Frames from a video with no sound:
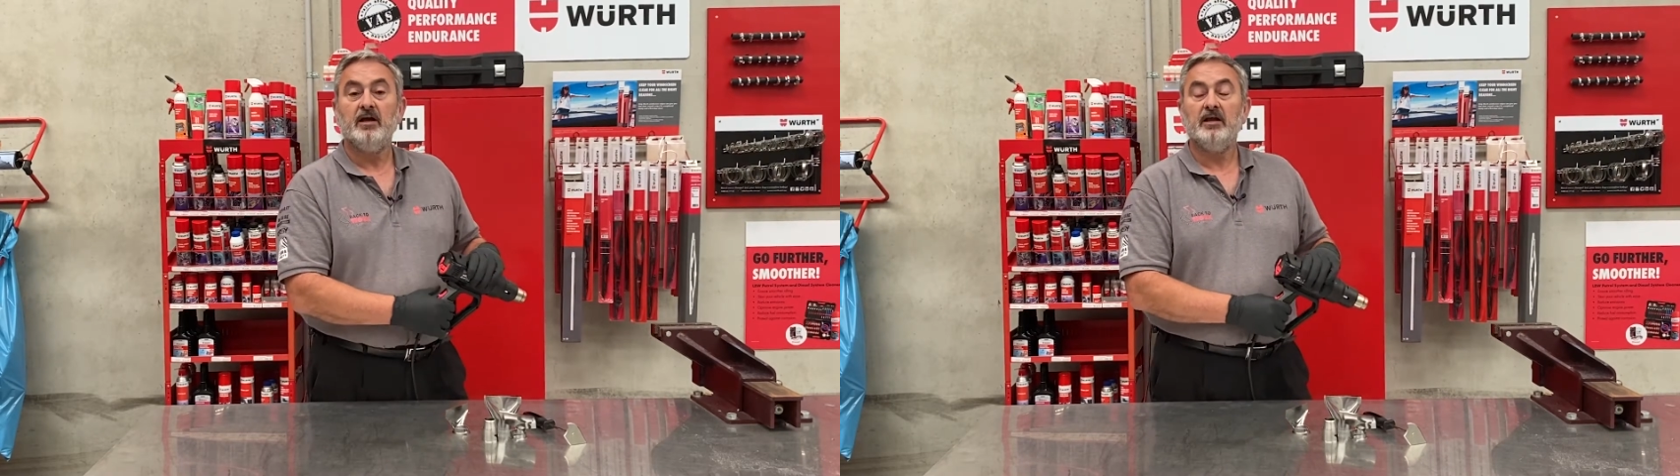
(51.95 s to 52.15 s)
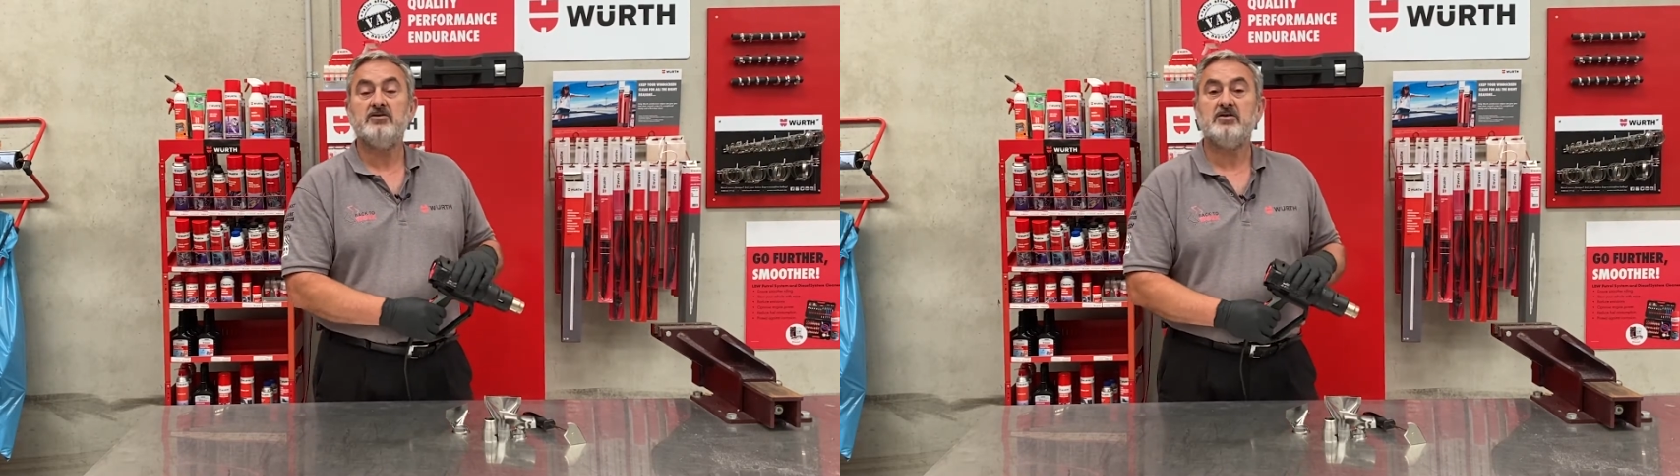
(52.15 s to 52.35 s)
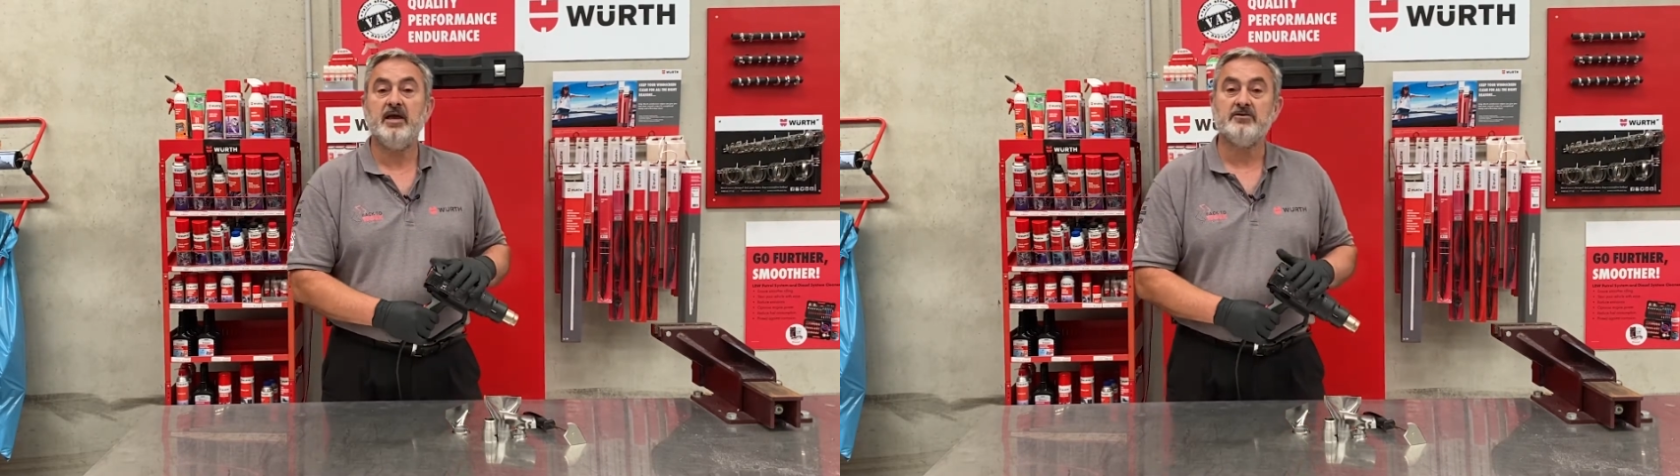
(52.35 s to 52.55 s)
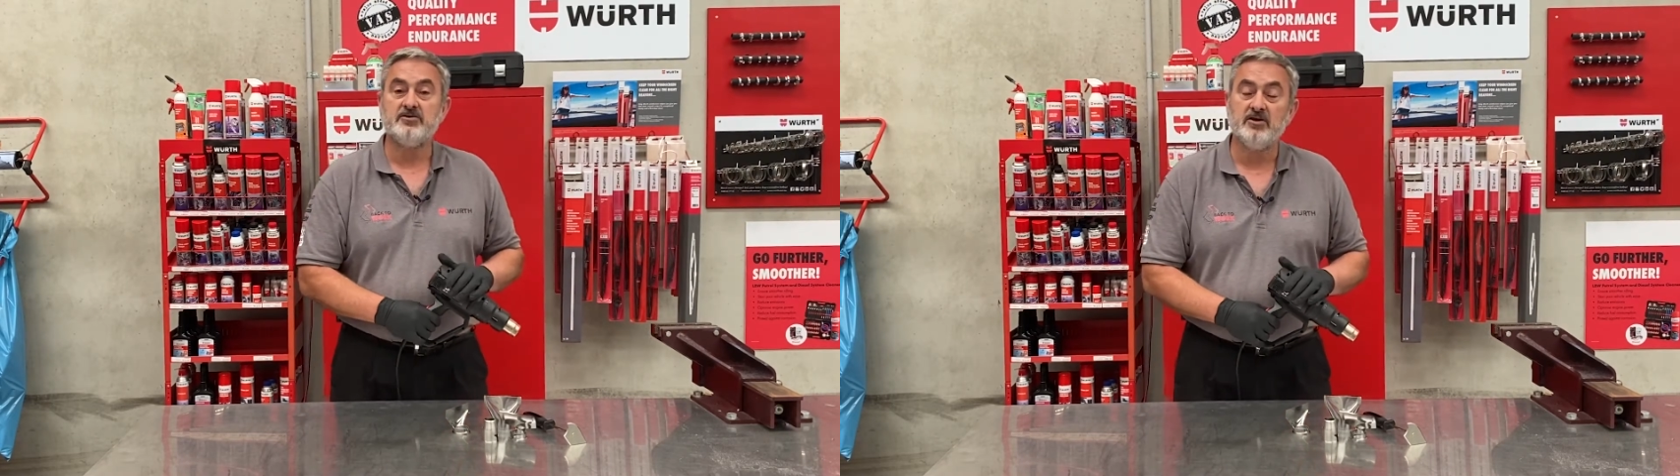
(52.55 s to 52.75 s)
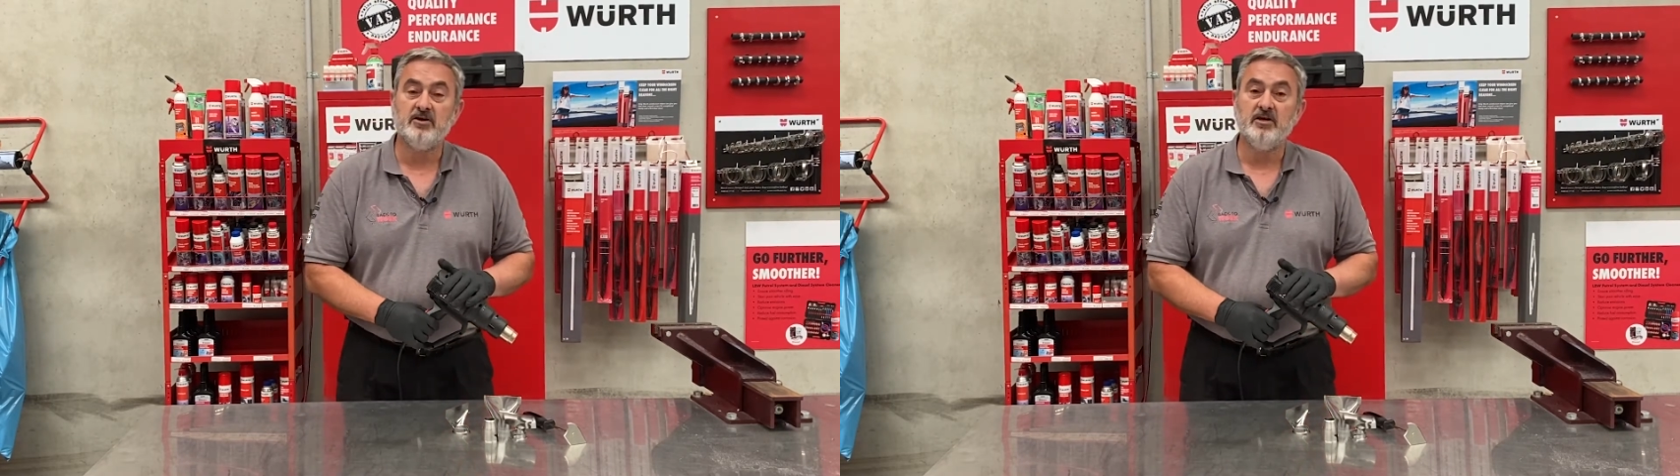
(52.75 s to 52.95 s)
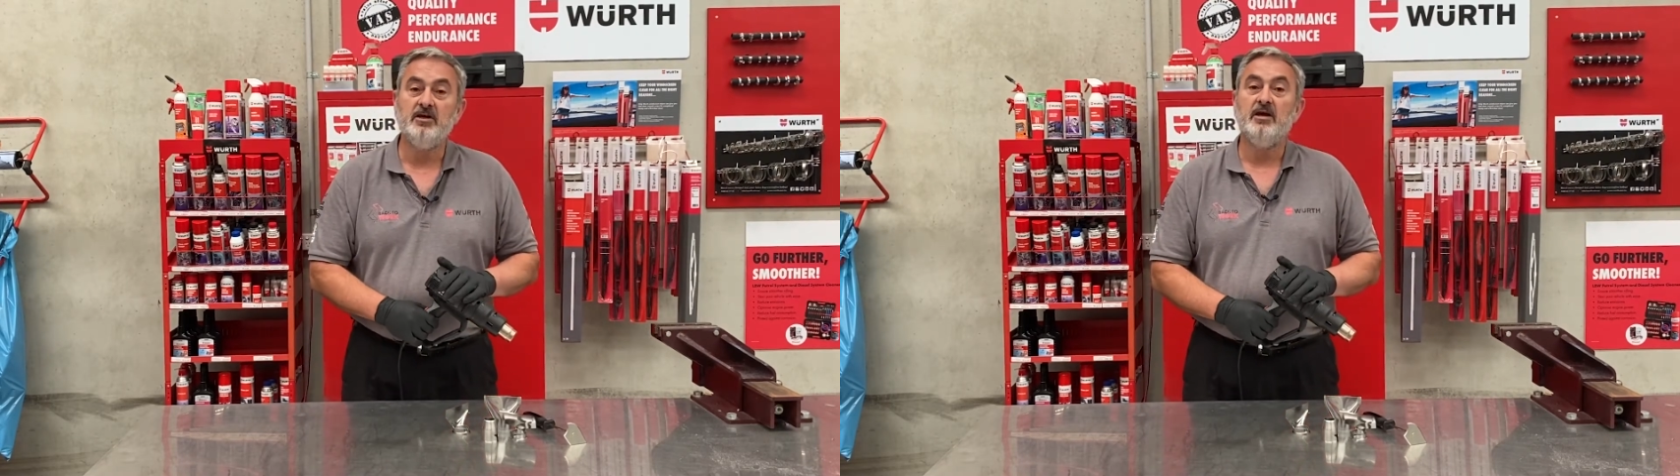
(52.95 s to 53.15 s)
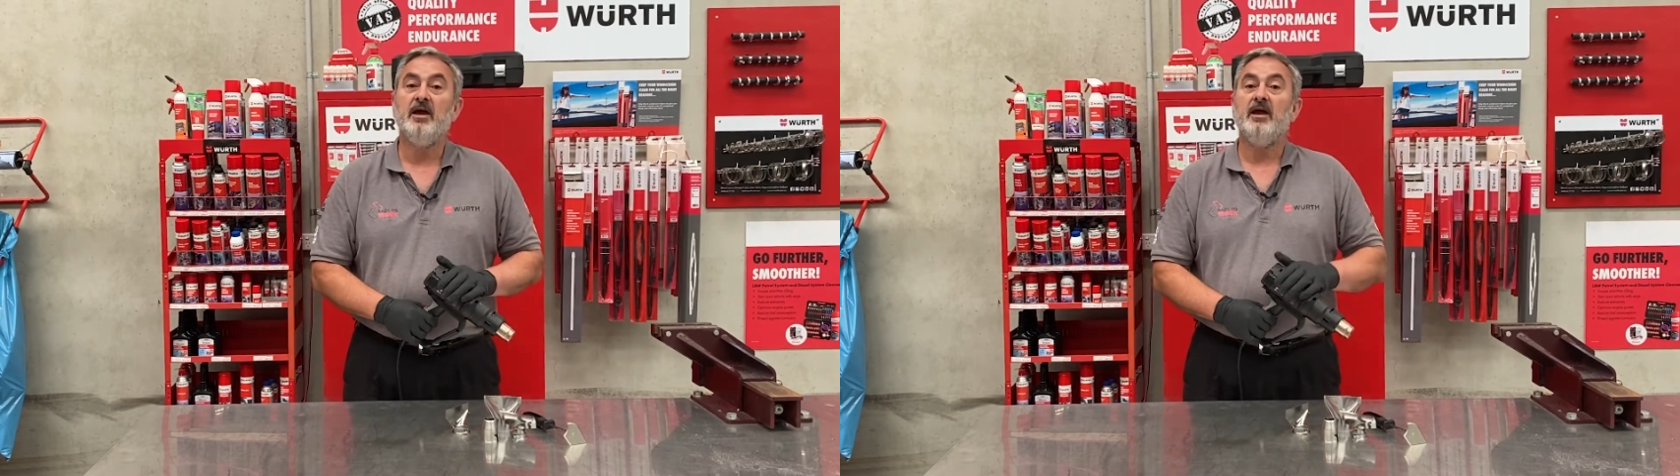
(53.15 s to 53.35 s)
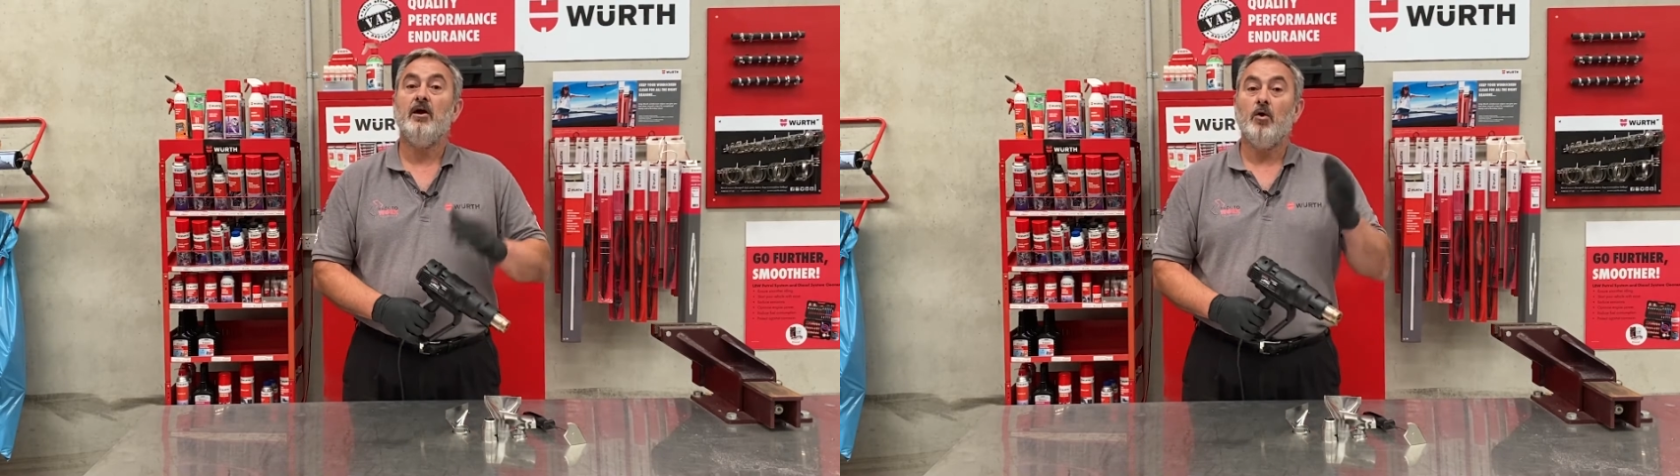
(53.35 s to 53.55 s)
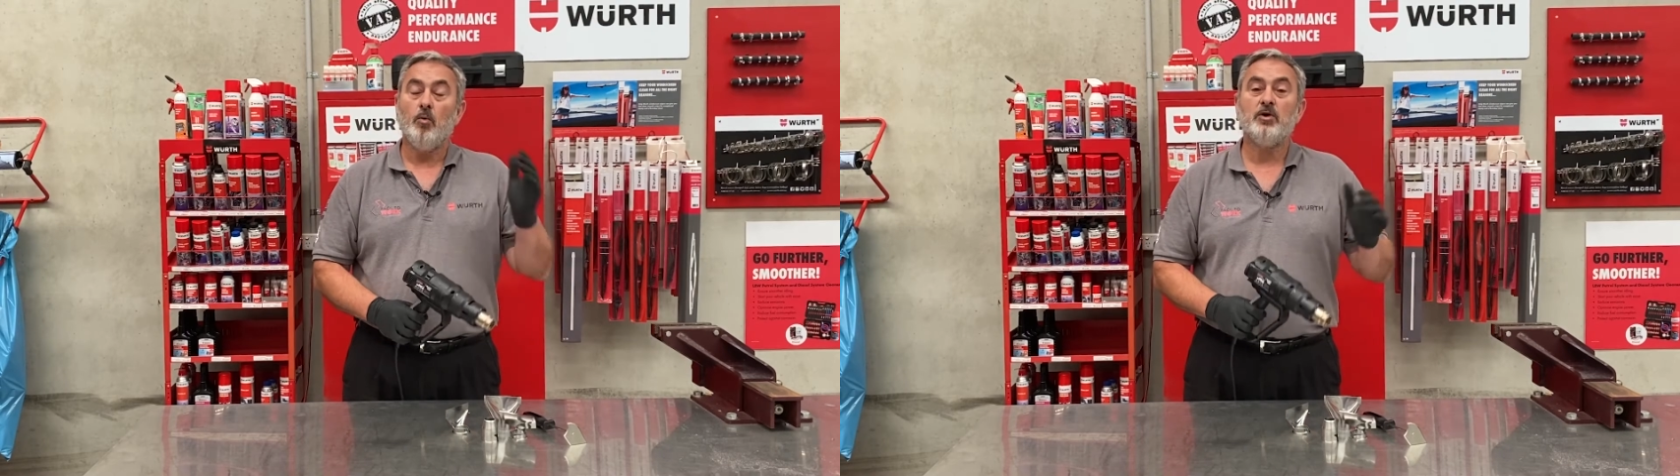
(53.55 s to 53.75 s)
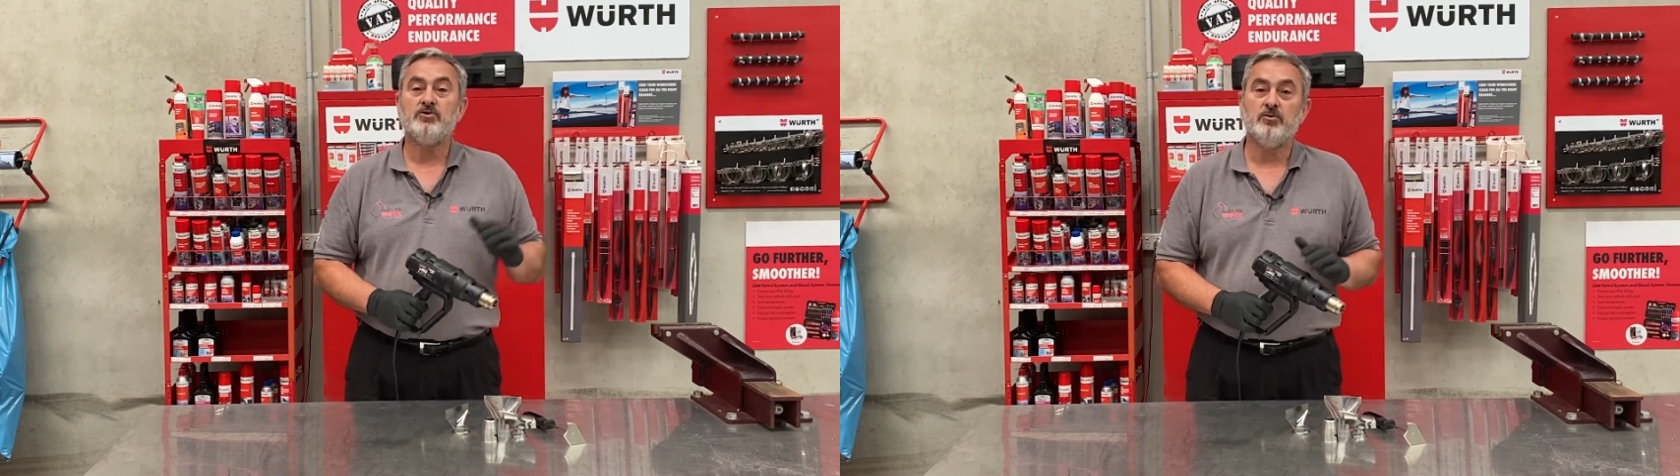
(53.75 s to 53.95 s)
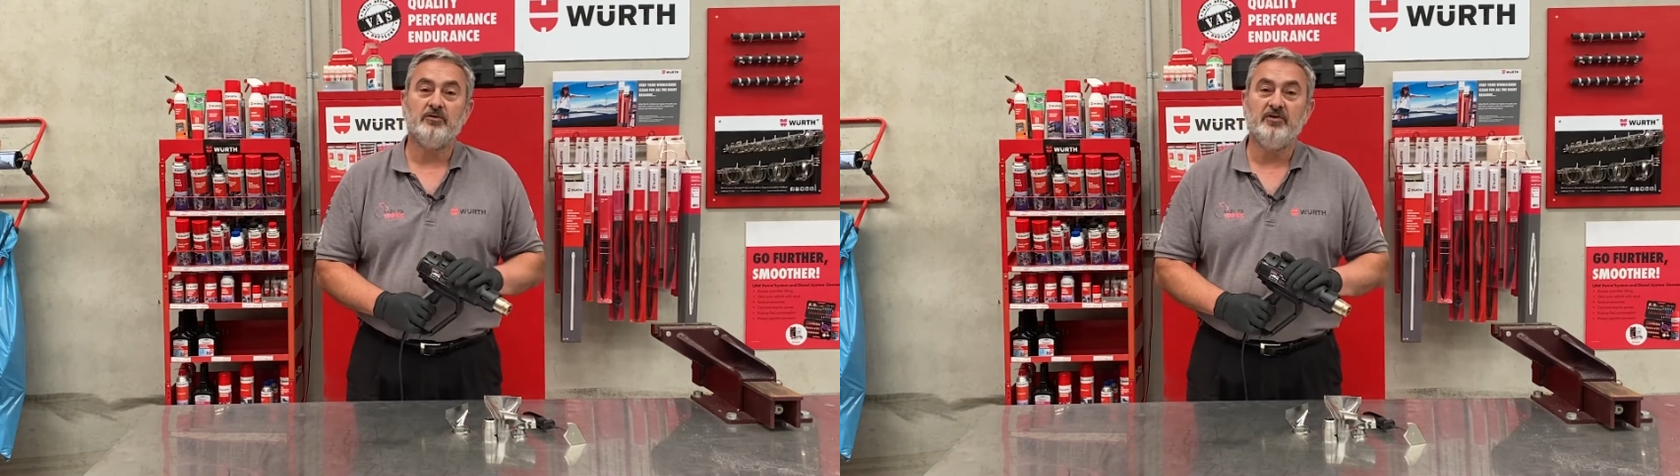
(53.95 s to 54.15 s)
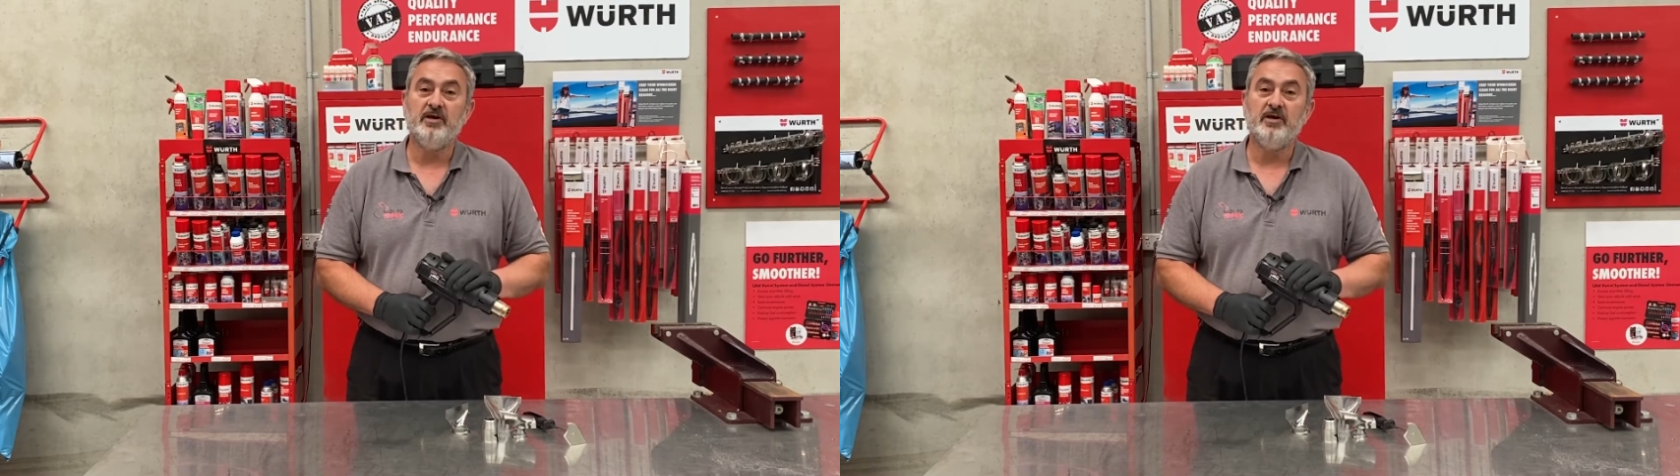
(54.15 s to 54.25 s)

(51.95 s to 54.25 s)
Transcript: Let's now see what sort of